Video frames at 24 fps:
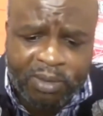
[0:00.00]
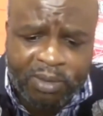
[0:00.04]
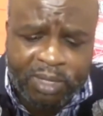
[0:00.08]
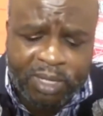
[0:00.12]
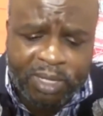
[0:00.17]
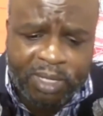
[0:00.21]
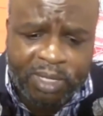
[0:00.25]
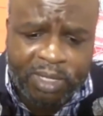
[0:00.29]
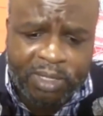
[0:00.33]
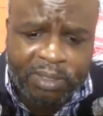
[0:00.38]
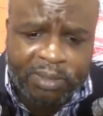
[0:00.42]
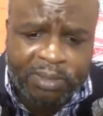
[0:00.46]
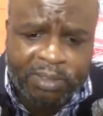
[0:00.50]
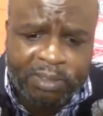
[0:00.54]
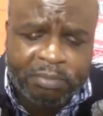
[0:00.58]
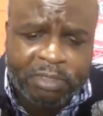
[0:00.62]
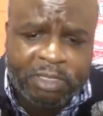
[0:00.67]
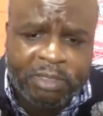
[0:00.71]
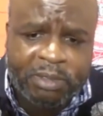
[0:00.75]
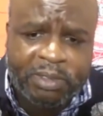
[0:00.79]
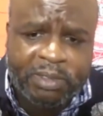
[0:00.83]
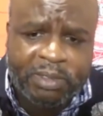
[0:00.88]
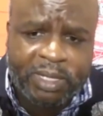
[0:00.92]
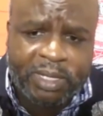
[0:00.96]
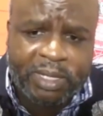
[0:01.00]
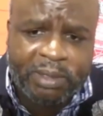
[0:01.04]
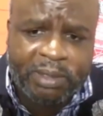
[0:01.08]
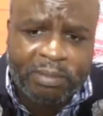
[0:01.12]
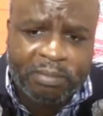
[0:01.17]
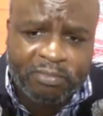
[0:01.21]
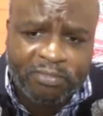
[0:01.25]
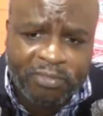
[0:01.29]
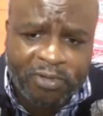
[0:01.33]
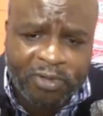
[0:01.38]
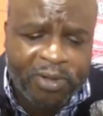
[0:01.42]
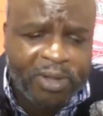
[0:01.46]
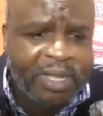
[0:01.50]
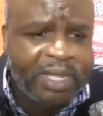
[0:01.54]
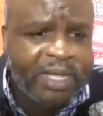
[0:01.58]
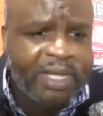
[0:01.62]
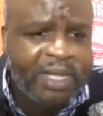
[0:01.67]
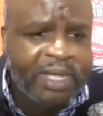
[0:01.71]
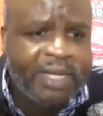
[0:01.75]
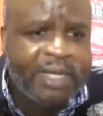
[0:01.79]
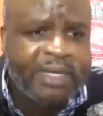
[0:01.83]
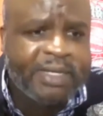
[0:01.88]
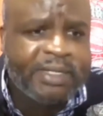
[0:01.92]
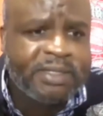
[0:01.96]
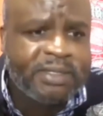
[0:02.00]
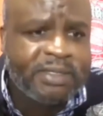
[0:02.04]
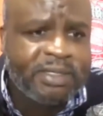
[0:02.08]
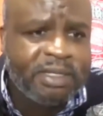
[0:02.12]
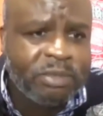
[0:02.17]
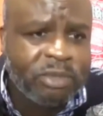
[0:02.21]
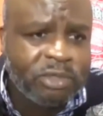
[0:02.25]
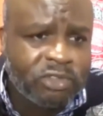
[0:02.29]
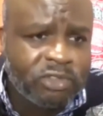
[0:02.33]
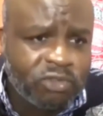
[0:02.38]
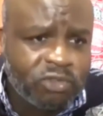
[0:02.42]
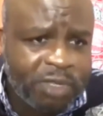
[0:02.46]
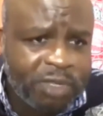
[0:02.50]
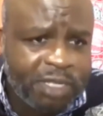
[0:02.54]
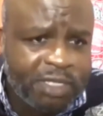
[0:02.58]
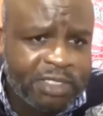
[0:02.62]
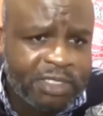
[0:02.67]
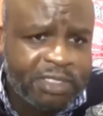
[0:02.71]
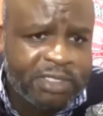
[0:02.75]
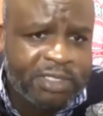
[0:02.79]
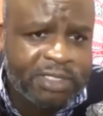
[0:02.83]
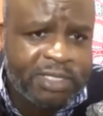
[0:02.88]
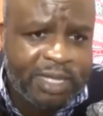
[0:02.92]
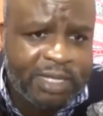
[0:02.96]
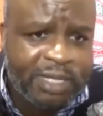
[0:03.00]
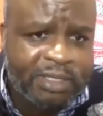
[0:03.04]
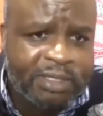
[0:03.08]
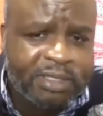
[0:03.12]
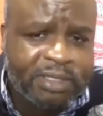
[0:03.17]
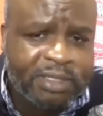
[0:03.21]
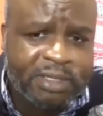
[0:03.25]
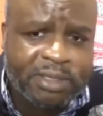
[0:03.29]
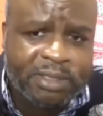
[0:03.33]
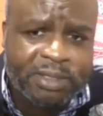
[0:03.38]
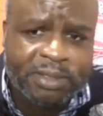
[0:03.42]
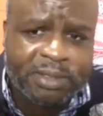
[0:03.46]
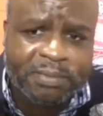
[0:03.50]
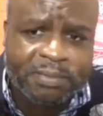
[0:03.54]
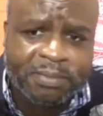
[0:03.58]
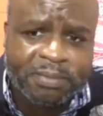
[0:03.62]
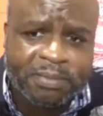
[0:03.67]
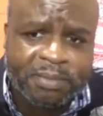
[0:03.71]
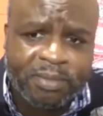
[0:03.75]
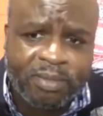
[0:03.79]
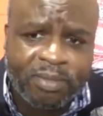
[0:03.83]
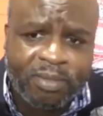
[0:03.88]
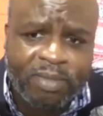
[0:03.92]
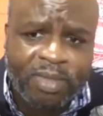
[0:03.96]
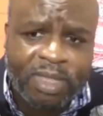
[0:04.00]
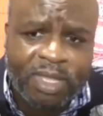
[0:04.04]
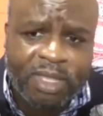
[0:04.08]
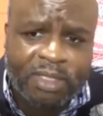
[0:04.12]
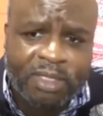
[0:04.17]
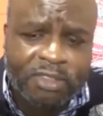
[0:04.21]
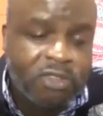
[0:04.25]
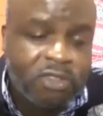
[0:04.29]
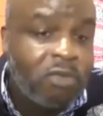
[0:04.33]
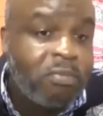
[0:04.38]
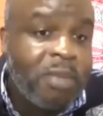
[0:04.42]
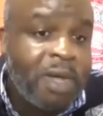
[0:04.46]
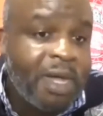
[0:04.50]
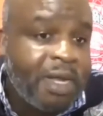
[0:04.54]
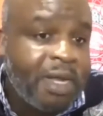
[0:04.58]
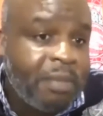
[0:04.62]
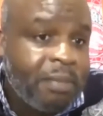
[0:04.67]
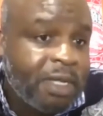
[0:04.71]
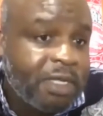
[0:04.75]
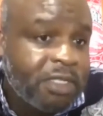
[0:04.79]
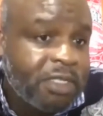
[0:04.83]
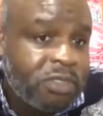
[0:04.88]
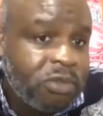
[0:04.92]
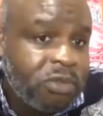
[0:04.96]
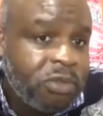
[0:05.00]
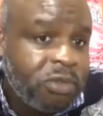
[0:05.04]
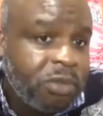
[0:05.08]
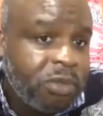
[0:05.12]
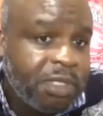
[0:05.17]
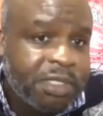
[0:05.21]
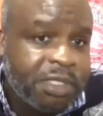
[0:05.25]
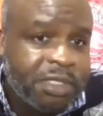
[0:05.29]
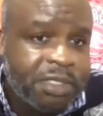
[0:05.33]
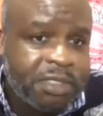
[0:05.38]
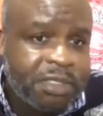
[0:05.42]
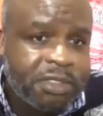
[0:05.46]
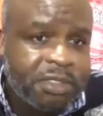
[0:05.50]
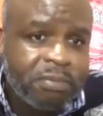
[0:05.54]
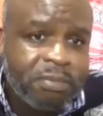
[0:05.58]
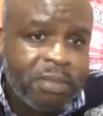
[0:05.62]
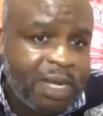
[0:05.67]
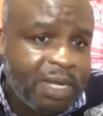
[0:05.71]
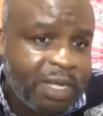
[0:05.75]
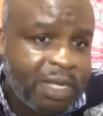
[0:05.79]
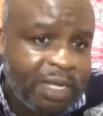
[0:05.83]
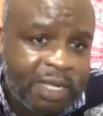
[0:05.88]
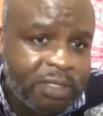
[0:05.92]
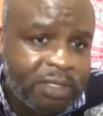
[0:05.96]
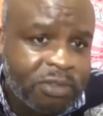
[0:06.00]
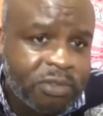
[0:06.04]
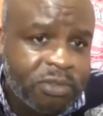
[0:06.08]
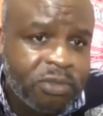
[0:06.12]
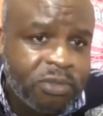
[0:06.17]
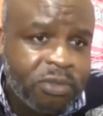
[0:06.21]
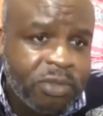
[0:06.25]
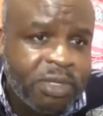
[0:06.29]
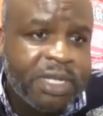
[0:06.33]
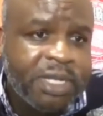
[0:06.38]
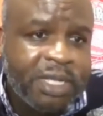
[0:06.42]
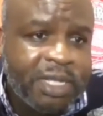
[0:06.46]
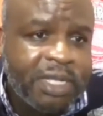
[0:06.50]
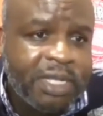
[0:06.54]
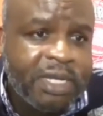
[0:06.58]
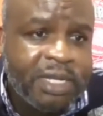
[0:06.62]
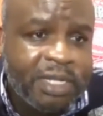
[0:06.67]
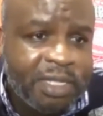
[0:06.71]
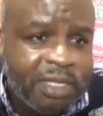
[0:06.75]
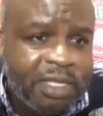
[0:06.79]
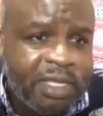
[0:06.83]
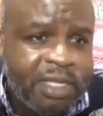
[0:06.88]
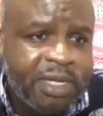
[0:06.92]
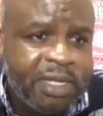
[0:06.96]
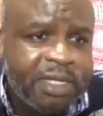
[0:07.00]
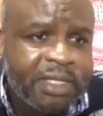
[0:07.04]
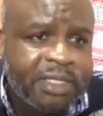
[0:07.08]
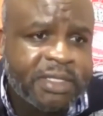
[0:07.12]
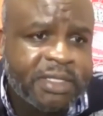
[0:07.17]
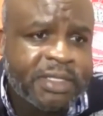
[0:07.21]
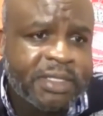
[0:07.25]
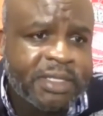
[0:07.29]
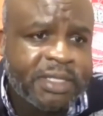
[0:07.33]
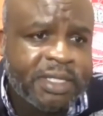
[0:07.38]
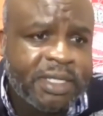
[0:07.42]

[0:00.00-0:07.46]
Farrakhan's demonstrate that somebody must to do it. Somebody got to do it, and he did it.